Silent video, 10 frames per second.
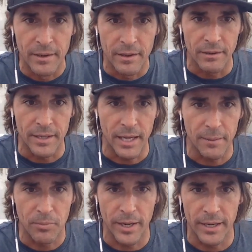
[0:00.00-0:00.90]
Okay,
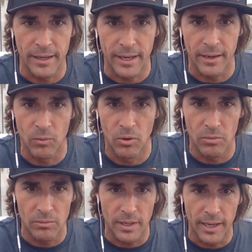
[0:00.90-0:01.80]
Braden, I
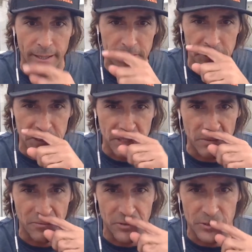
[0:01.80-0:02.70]
won't lie. I was just got
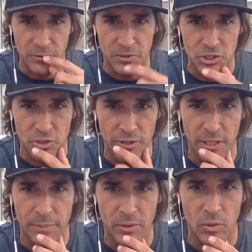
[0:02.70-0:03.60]
the first one showing
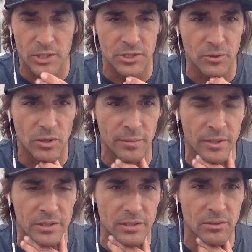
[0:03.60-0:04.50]
up here watching the
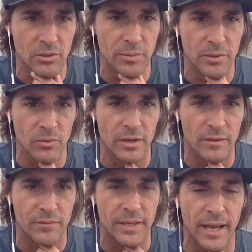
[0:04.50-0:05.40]
webinars a little bit of what
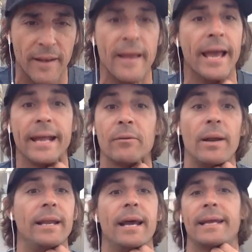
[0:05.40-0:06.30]
if. Yeah, and
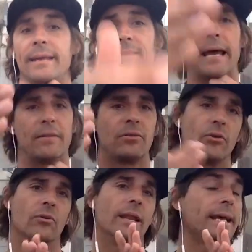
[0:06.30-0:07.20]
Braden, I get that
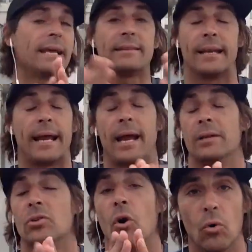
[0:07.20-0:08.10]
too. And I get that. I, I
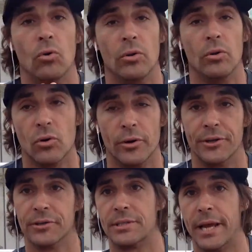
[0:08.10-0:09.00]
totally, totally
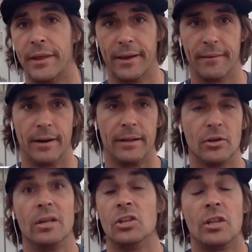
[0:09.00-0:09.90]
understand that, right?
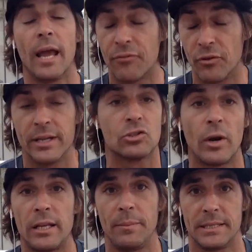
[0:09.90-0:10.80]
There, definitely, it's
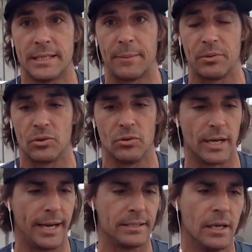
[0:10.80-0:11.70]
great to be skeptical,
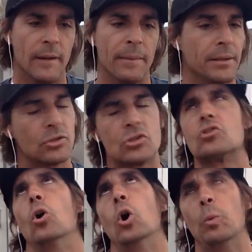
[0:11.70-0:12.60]
guys. There's
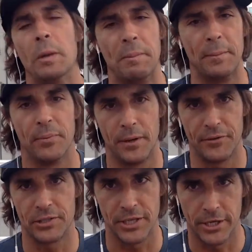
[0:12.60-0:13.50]
so many people out there
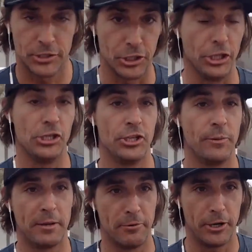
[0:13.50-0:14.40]
saying it's easy to
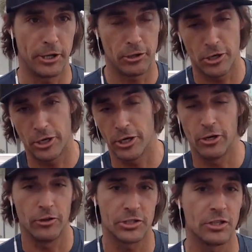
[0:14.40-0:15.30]
make money online and
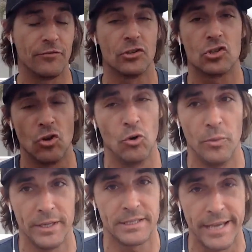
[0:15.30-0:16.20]
all this stuff. And there's so
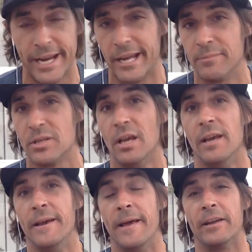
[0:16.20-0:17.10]
many scams
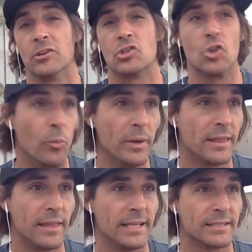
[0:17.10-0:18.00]
and there's so many
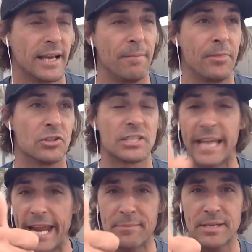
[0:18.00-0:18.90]
things that there's
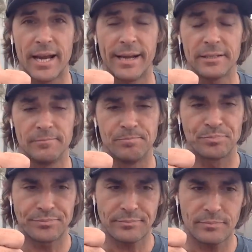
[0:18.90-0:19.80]
scams, guys
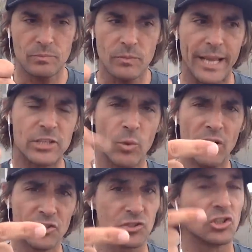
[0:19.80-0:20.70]
as well
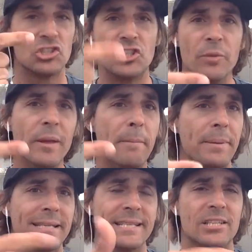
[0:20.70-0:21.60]
as there's legitimate
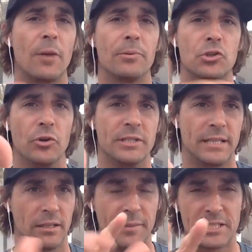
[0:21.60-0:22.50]
business opportunities out
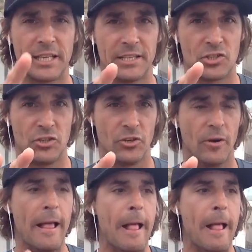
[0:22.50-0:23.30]
there. Let me say this to you.